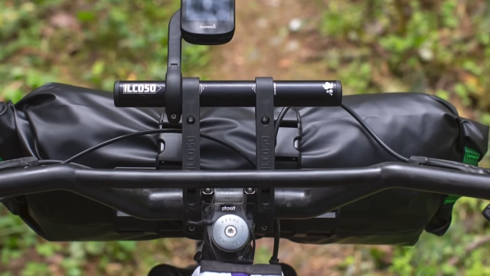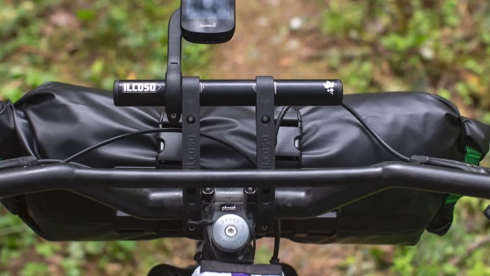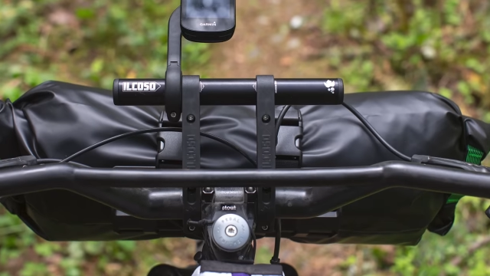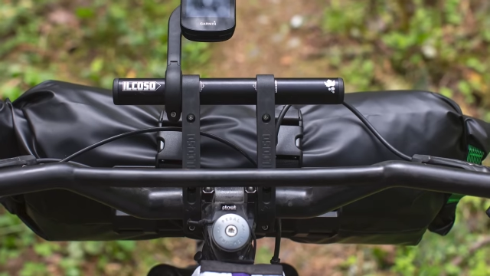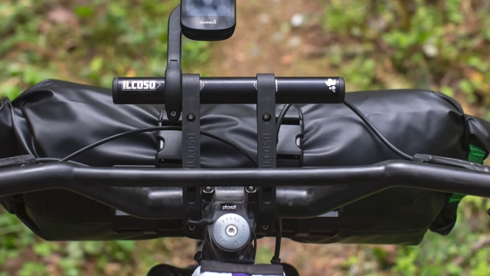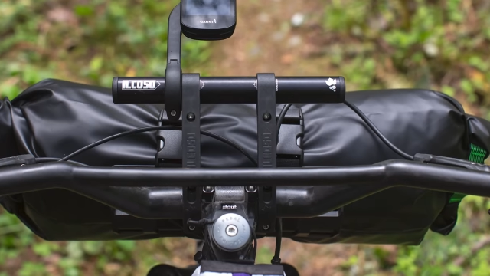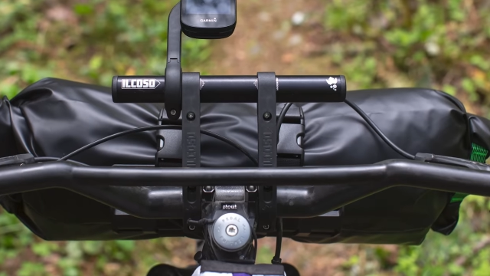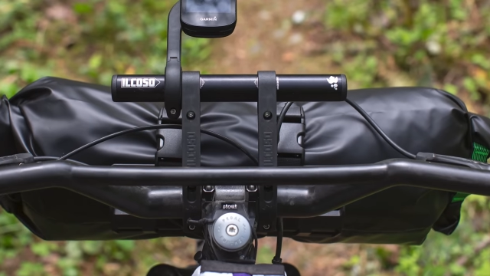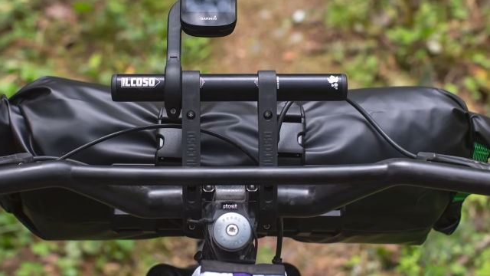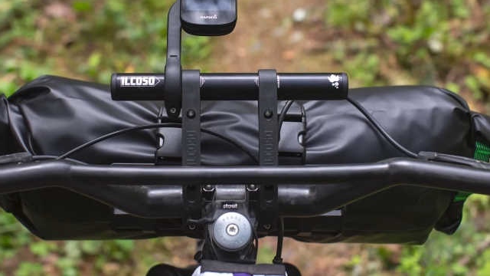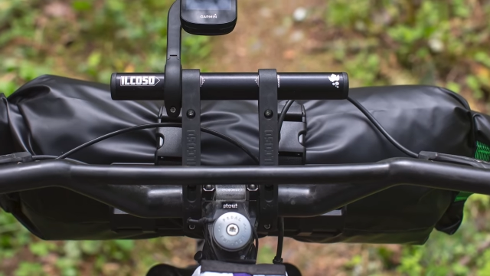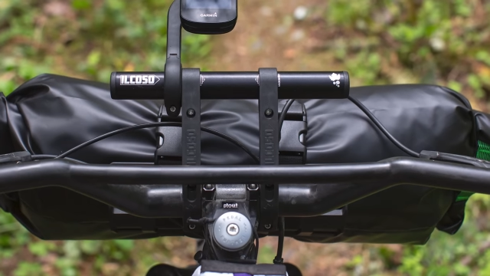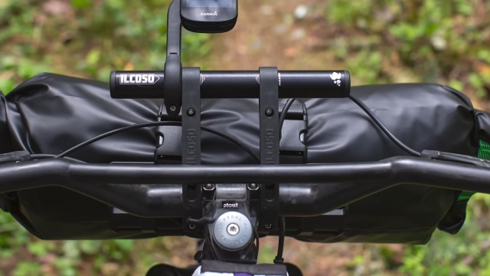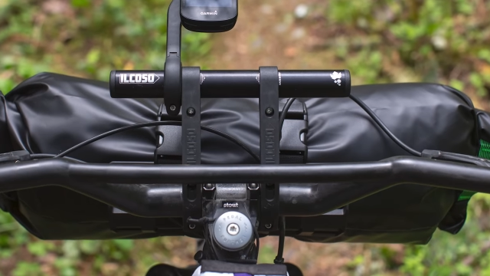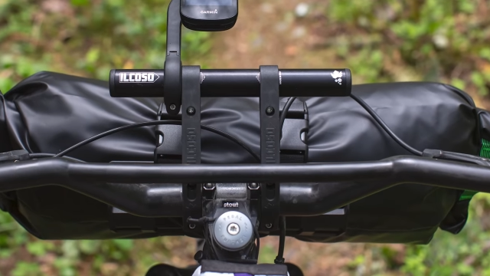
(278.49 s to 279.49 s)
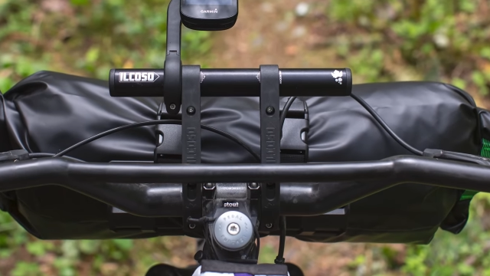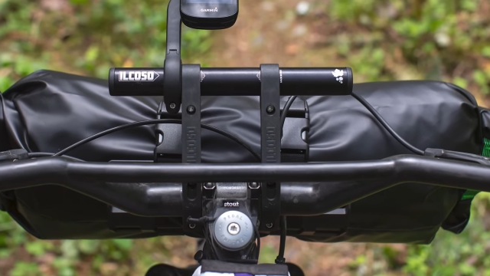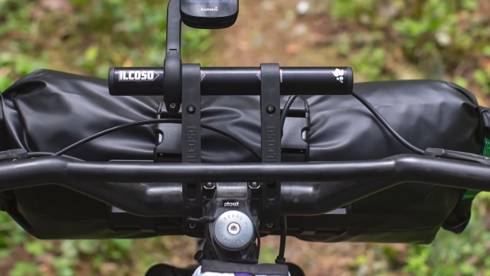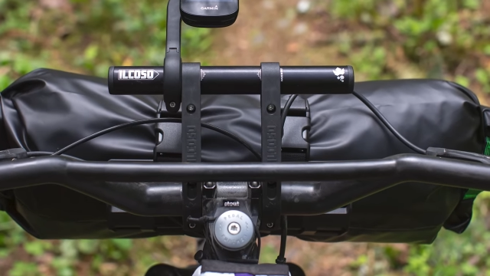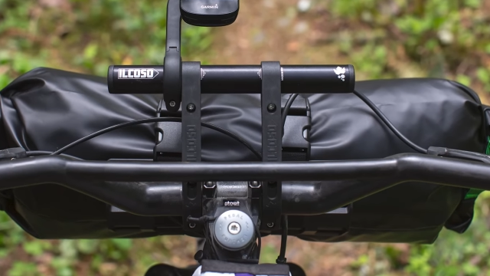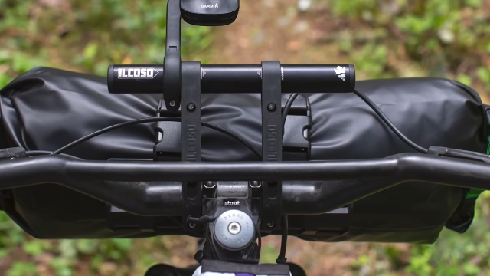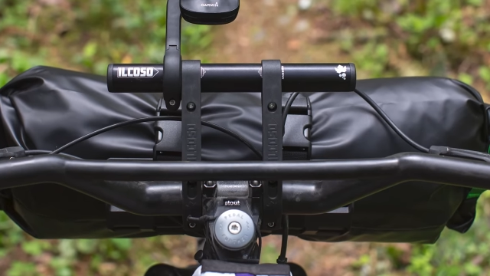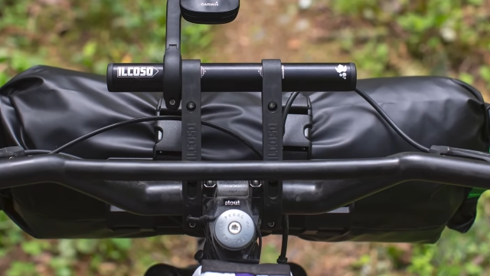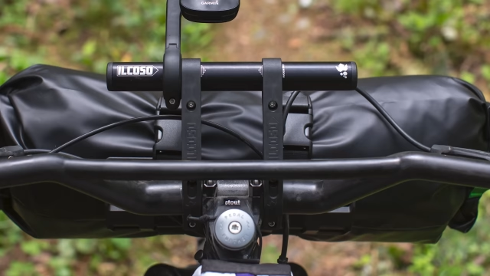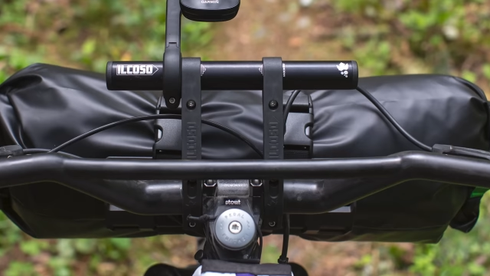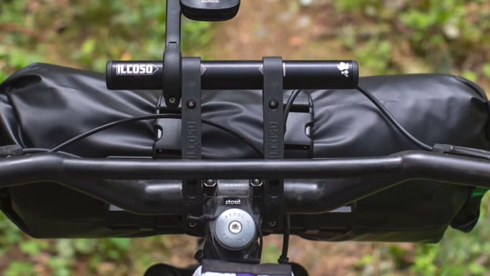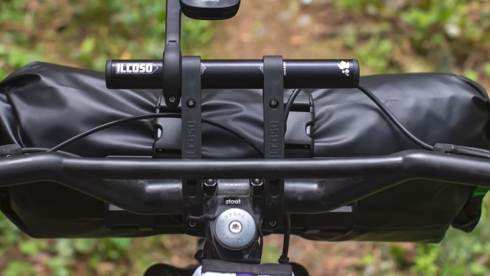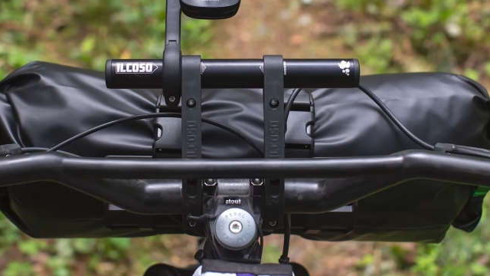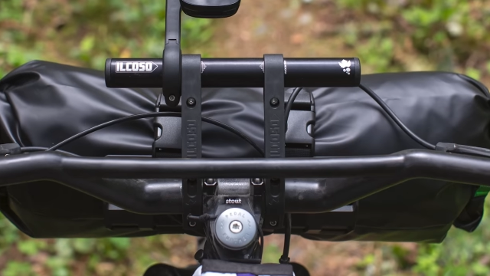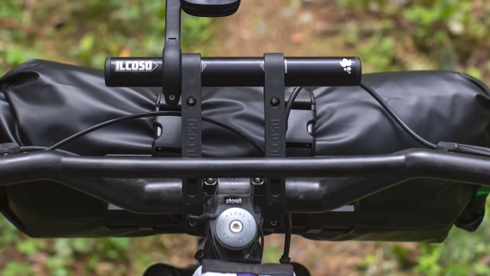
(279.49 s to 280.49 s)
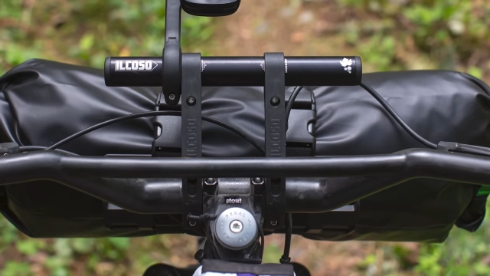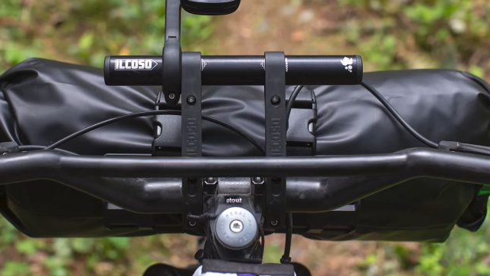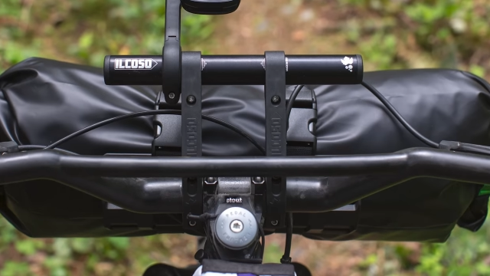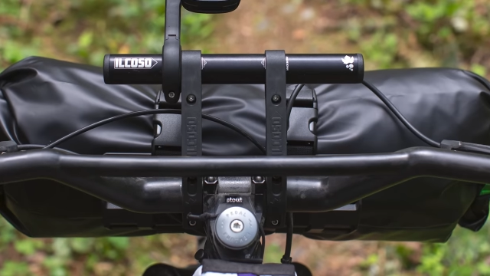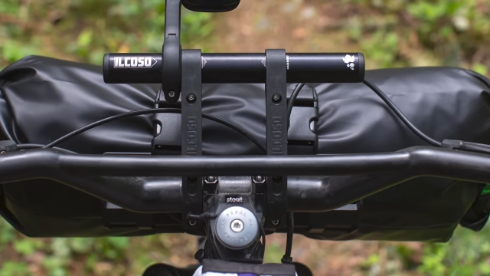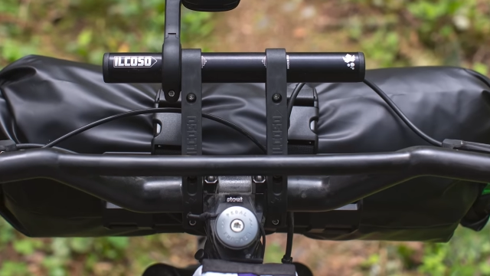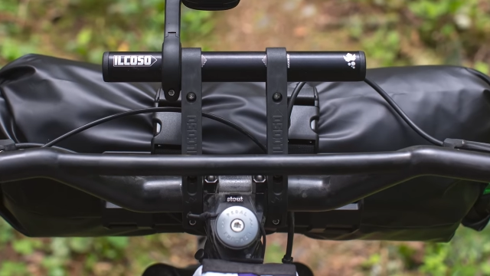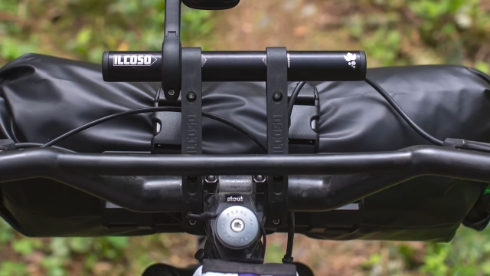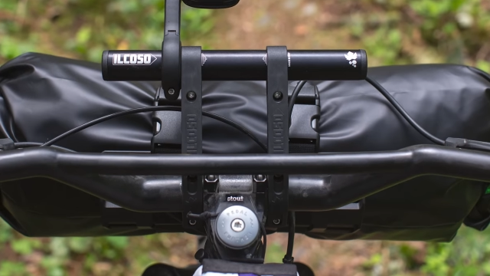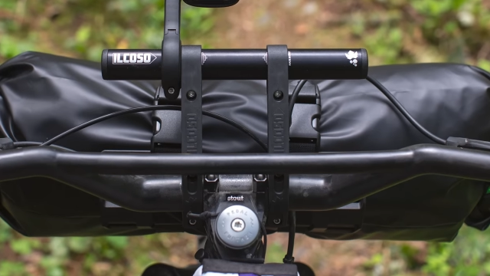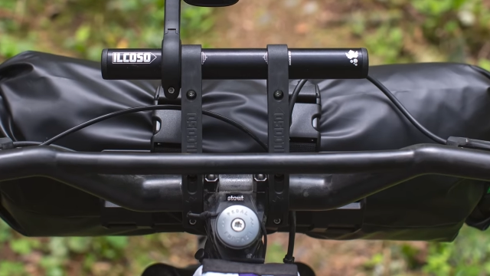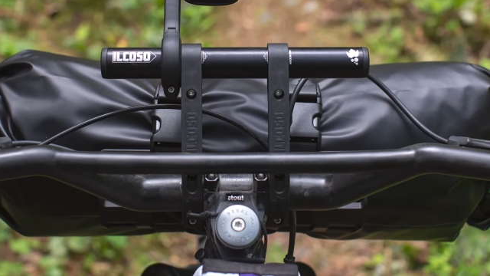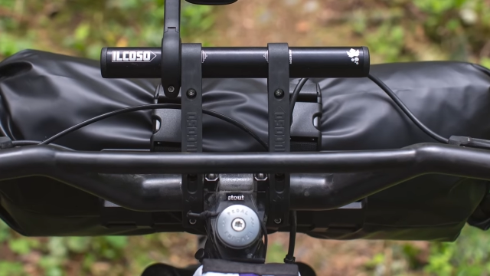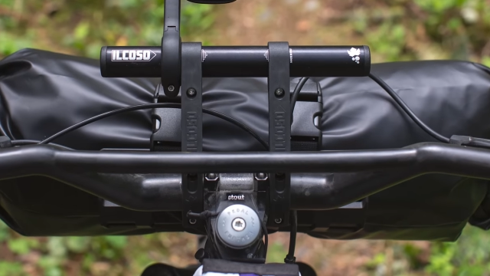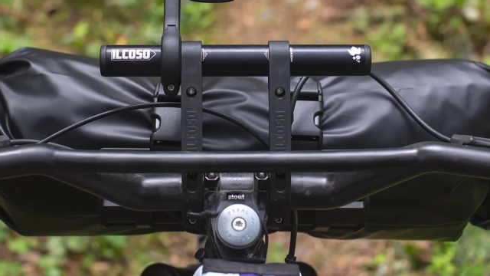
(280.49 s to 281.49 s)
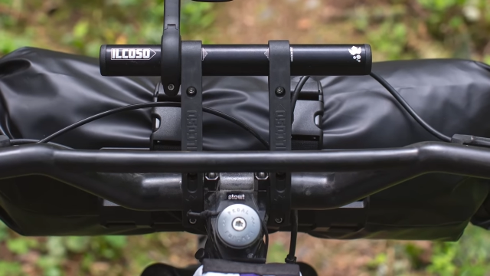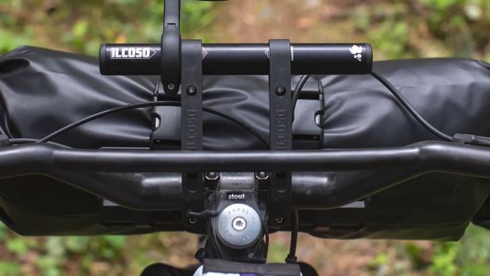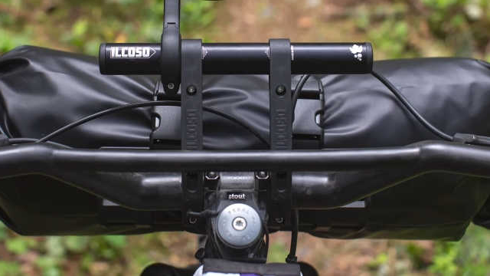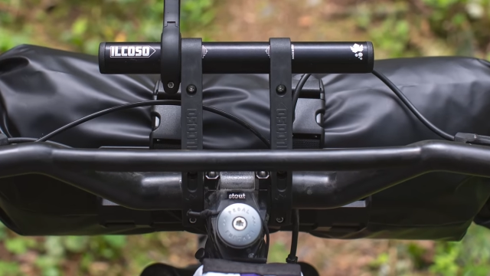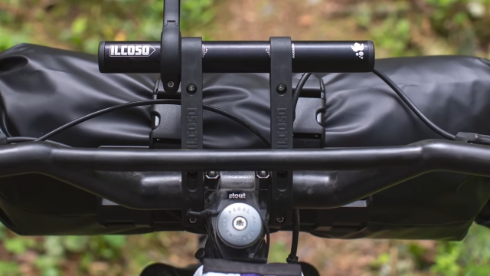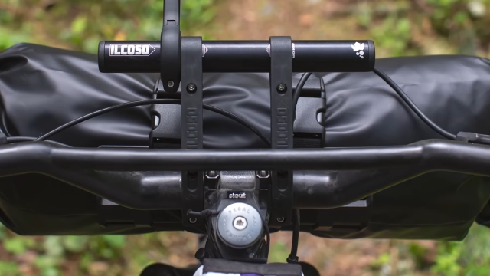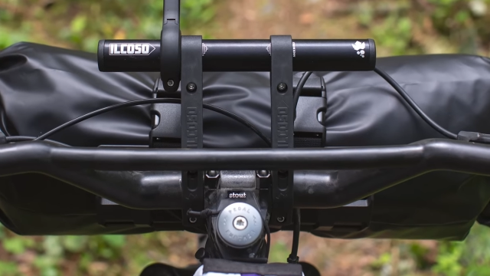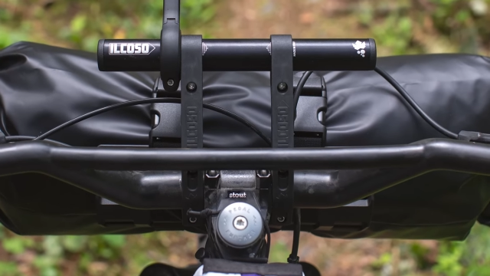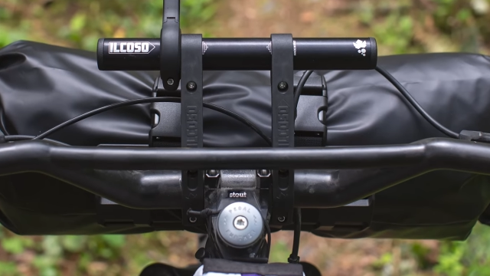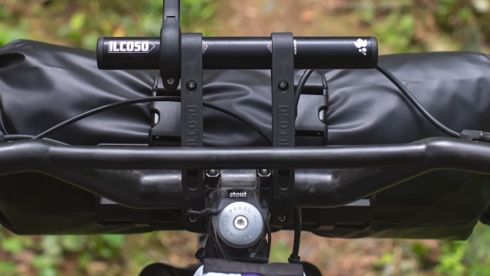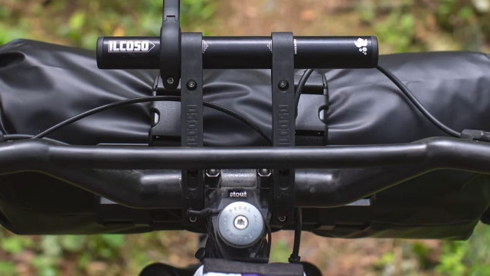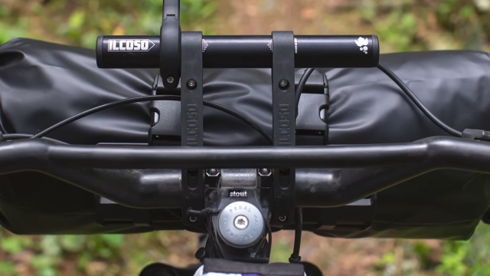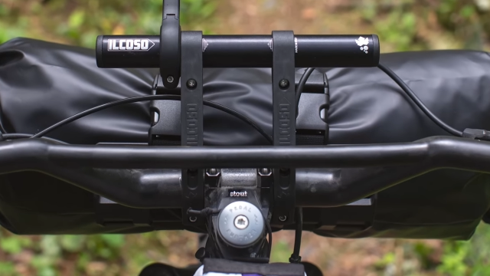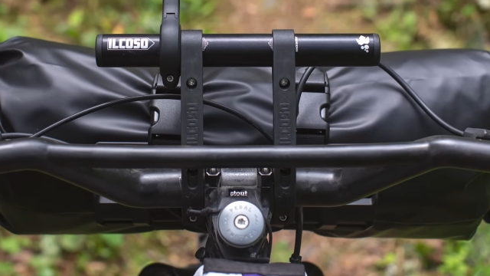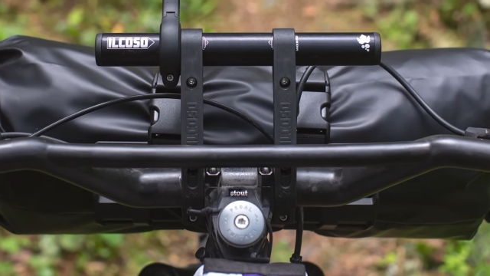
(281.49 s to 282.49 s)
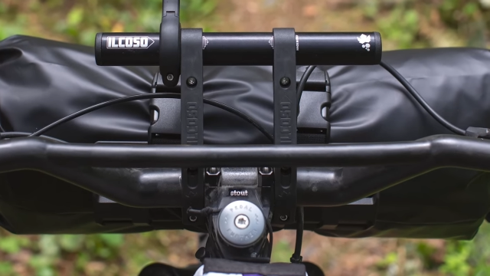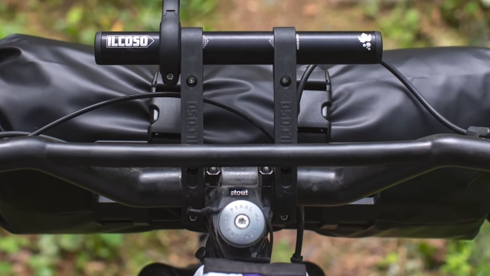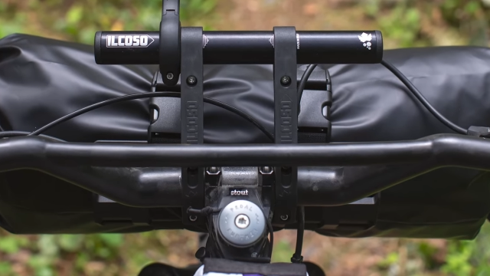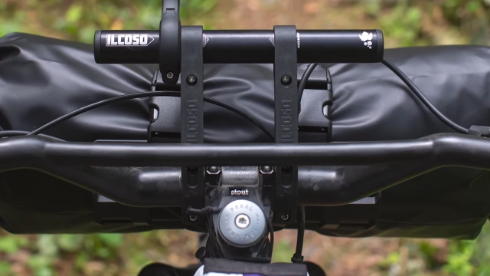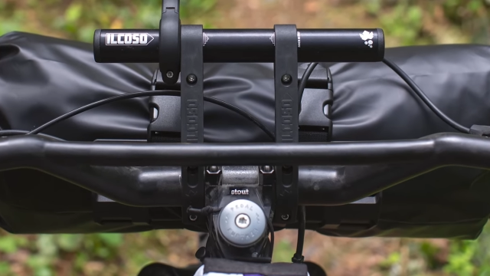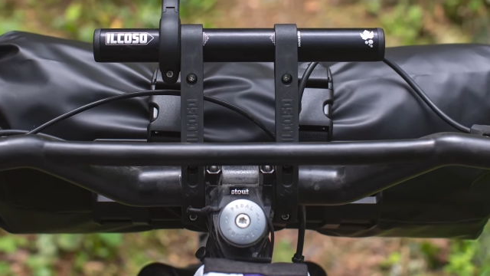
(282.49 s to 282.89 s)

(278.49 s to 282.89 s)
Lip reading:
[unreadable: no face in view]